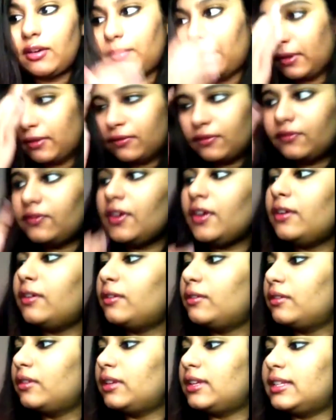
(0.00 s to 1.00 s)
My
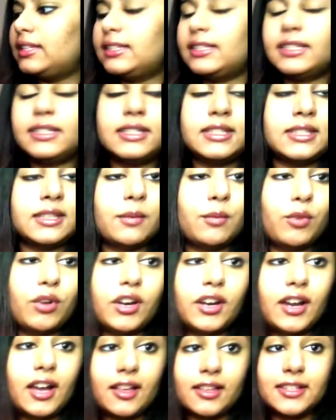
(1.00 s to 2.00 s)
phone is
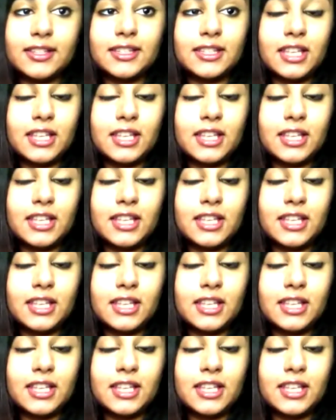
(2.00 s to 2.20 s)
somewhere else.